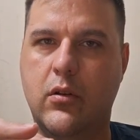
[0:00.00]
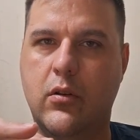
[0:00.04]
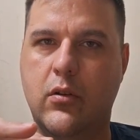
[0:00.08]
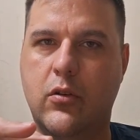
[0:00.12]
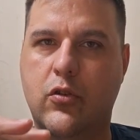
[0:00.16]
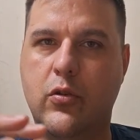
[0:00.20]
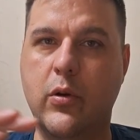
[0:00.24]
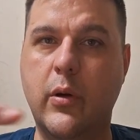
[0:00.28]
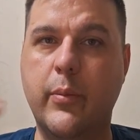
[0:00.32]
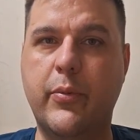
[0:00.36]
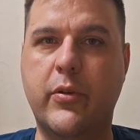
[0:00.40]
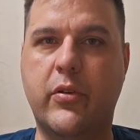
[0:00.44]

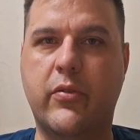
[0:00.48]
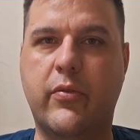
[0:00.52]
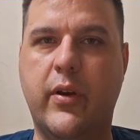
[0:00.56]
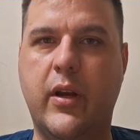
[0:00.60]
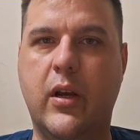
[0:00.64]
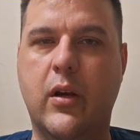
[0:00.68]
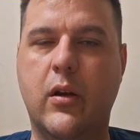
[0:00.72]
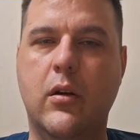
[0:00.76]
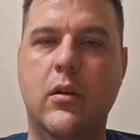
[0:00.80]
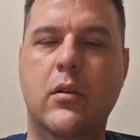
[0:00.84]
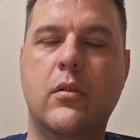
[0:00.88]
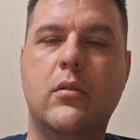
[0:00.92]

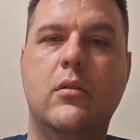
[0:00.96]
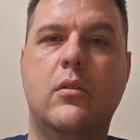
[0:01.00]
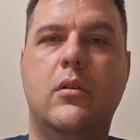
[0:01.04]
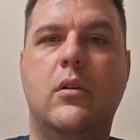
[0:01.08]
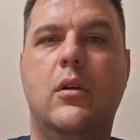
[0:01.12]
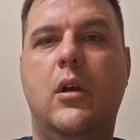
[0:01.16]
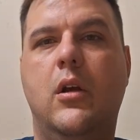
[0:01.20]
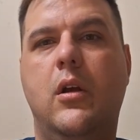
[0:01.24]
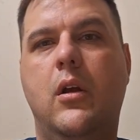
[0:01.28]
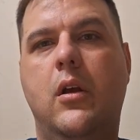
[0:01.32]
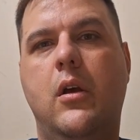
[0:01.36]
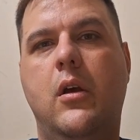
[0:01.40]
troposphere
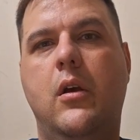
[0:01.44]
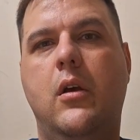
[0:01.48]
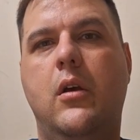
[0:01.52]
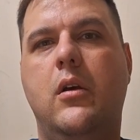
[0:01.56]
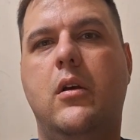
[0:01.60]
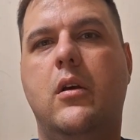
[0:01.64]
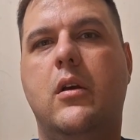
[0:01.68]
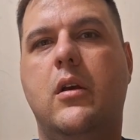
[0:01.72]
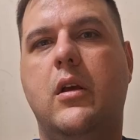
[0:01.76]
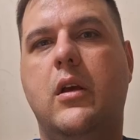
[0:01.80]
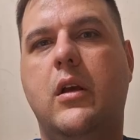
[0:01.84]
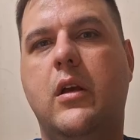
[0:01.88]

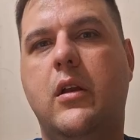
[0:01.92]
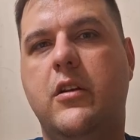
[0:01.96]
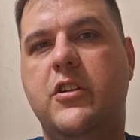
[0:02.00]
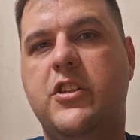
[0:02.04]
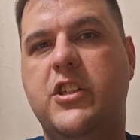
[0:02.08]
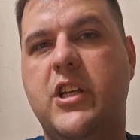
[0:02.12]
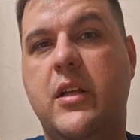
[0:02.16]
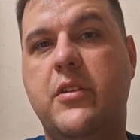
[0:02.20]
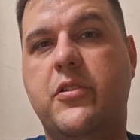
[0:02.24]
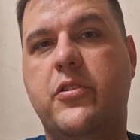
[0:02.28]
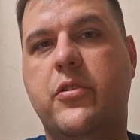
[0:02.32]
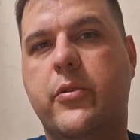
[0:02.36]
in
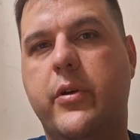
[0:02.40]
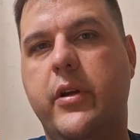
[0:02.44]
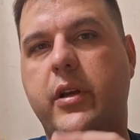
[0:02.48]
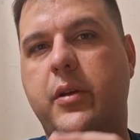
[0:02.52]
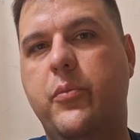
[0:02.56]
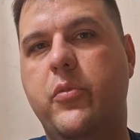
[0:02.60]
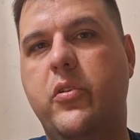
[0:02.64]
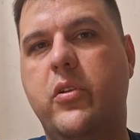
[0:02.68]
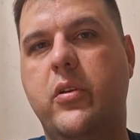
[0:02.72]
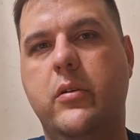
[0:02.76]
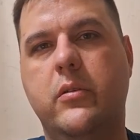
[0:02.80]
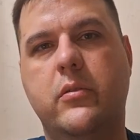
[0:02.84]
jet
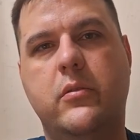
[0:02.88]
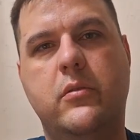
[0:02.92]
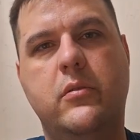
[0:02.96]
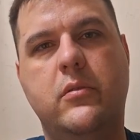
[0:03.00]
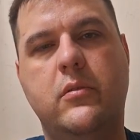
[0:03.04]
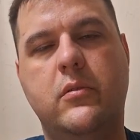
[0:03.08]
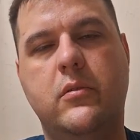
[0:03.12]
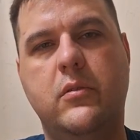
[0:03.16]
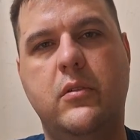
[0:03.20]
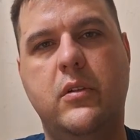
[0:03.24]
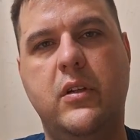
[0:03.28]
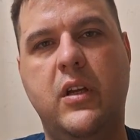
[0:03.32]
streams,
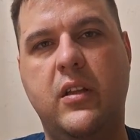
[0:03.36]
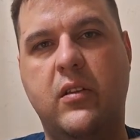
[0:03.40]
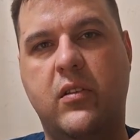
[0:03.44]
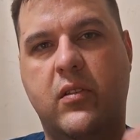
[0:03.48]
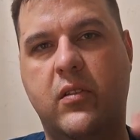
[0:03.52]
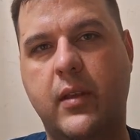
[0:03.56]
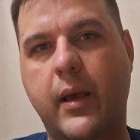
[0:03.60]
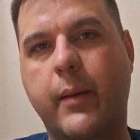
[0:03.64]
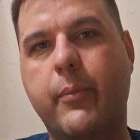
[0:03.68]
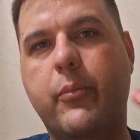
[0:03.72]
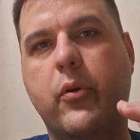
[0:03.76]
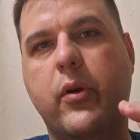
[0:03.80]
it
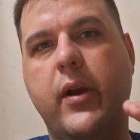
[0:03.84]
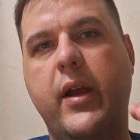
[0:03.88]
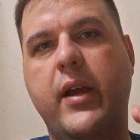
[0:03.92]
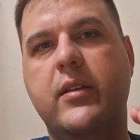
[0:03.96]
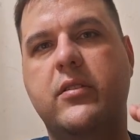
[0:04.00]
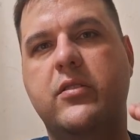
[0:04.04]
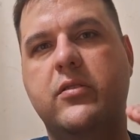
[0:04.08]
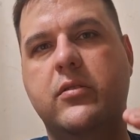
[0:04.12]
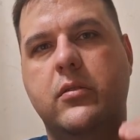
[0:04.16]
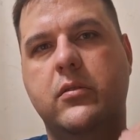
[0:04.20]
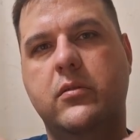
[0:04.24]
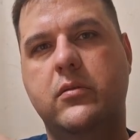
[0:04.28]

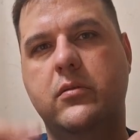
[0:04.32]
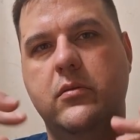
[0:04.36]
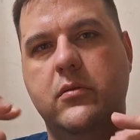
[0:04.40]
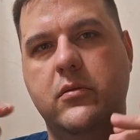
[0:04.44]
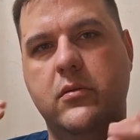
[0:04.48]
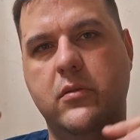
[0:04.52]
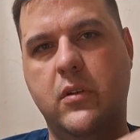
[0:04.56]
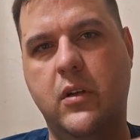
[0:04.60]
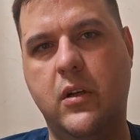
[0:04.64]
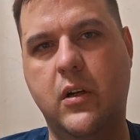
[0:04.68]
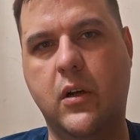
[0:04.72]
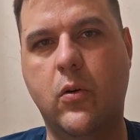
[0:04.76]
separates
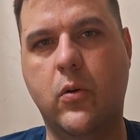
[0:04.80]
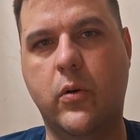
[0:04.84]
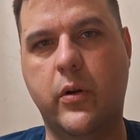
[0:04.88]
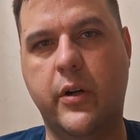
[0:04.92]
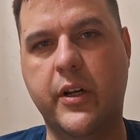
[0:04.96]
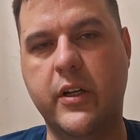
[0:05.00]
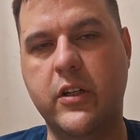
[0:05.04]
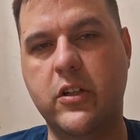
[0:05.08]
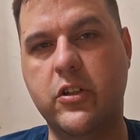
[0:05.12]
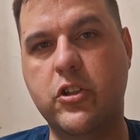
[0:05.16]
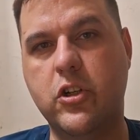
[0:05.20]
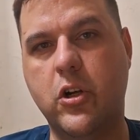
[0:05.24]

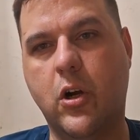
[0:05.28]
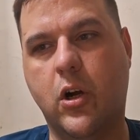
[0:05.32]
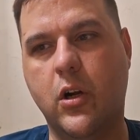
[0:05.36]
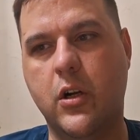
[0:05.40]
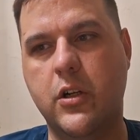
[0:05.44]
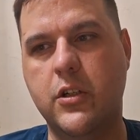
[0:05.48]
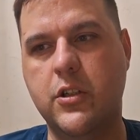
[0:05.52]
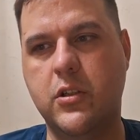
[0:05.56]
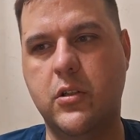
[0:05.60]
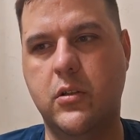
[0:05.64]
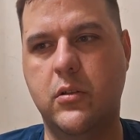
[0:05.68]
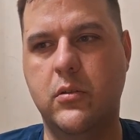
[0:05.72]
according to
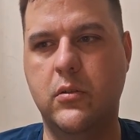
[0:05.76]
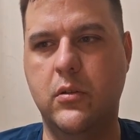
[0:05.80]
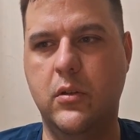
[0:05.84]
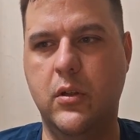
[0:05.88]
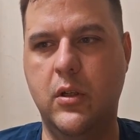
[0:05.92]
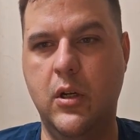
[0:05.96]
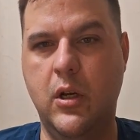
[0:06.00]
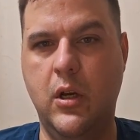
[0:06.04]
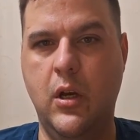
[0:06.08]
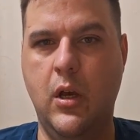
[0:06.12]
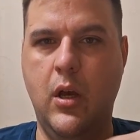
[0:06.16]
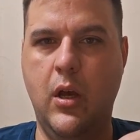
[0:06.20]
charge.
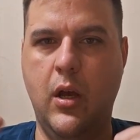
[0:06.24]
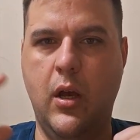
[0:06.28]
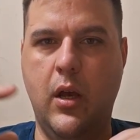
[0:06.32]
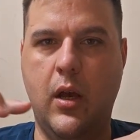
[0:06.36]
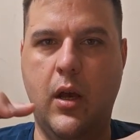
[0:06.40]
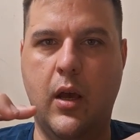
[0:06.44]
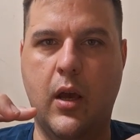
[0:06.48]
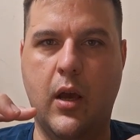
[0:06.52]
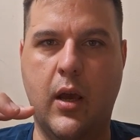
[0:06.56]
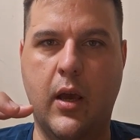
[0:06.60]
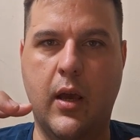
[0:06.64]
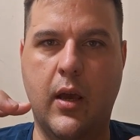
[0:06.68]

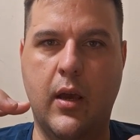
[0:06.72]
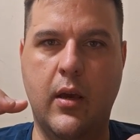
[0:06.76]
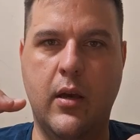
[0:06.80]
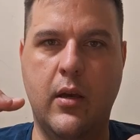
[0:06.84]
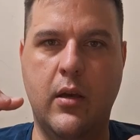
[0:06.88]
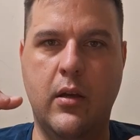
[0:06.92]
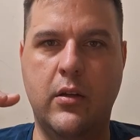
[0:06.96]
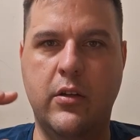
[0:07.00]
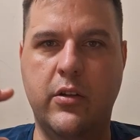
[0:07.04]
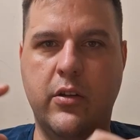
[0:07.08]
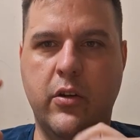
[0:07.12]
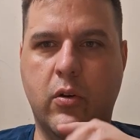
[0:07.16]

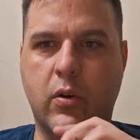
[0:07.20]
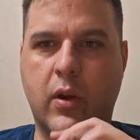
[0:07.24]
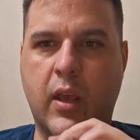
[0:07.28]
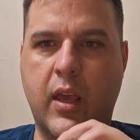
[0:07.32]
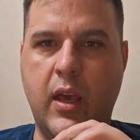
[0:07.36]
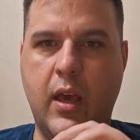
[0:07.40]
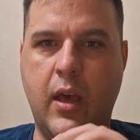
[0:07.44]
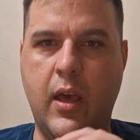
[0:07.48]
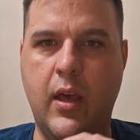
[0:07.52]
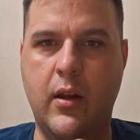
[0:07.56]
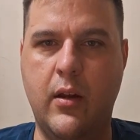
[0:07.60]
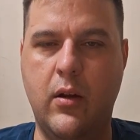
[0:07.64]
And
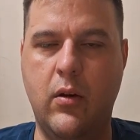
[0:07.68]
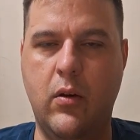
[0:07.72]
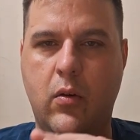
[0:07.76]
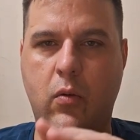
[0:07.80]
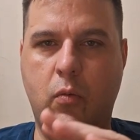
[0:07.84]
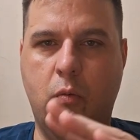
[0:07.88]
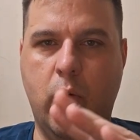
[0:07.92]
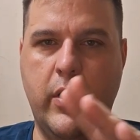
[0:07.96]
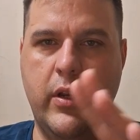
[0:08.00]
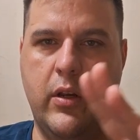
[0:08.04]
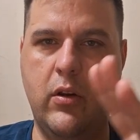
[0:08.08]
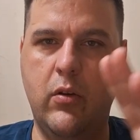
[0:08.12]

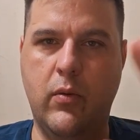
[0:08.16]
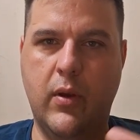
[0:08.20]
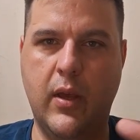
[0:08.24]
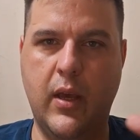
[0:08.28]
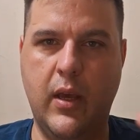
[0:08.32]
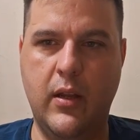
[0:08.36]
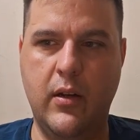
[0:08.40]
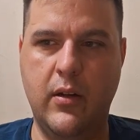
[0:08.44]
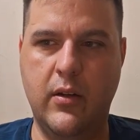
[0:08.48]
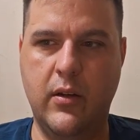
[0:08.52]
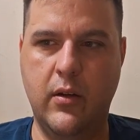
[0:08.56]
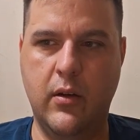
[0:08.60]
when you
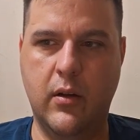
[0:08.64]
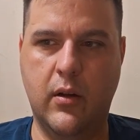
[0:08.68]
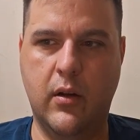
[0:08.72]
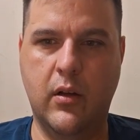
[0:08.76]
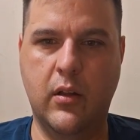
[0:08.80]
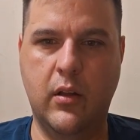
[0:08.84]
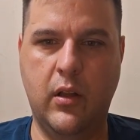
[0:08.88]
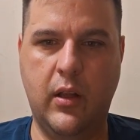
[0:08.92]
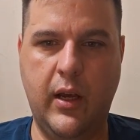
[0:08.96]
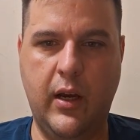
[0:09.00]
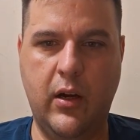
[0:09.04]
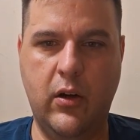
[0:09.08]
get
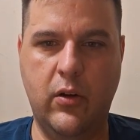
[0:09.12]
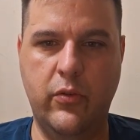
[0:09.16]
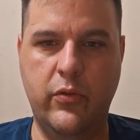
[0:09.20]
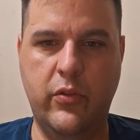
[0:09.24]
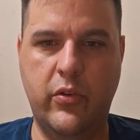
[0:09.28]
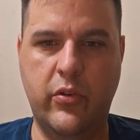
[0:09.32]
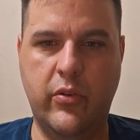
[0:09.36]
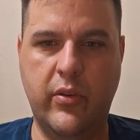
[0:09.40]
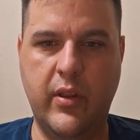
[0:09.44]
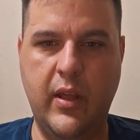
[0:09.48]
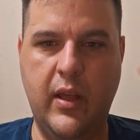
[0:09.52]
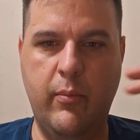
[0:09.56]

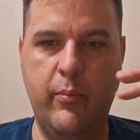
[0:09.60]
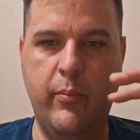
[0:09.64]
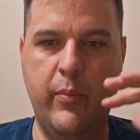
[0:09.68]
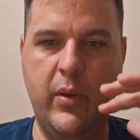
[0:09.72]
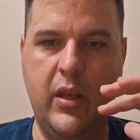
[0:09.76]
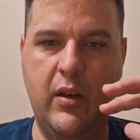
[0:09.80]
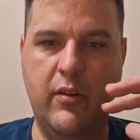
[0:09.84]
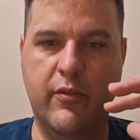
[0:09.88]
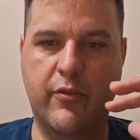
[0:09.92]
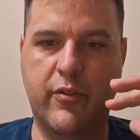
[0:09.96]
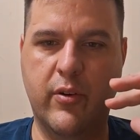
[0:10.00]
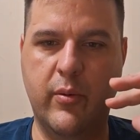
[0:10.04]
clouds that
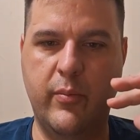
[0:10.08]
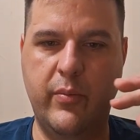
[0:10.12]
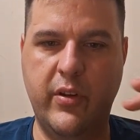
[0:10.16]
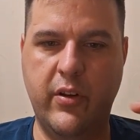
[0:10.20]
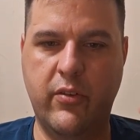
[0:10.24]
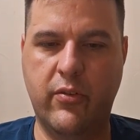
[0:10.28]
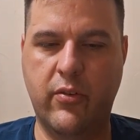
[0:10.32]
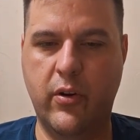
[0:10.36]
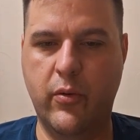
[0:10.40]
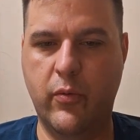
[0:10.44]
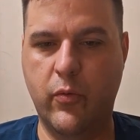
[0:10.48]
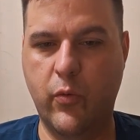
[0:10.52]
meet from
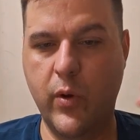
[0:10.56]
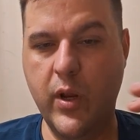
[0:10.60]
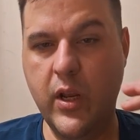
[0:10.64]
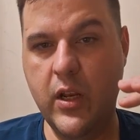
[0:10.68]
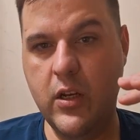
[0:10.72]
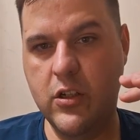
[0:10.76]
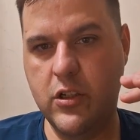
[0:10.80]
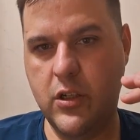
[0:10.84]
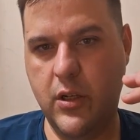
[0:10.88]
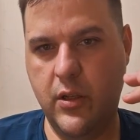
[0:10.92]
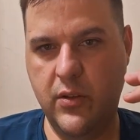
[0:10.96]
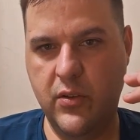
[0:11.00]
different
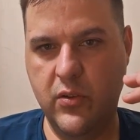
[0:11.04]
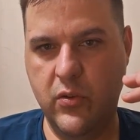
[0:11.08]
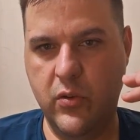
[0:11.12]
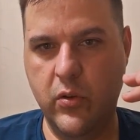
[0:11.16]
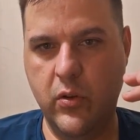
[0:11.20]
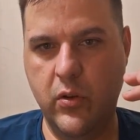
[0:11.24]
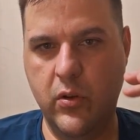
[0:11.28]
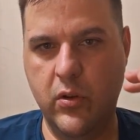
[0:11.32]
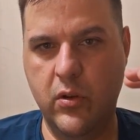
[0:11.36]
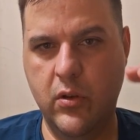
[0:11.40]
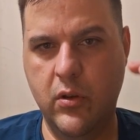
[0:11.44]
regions,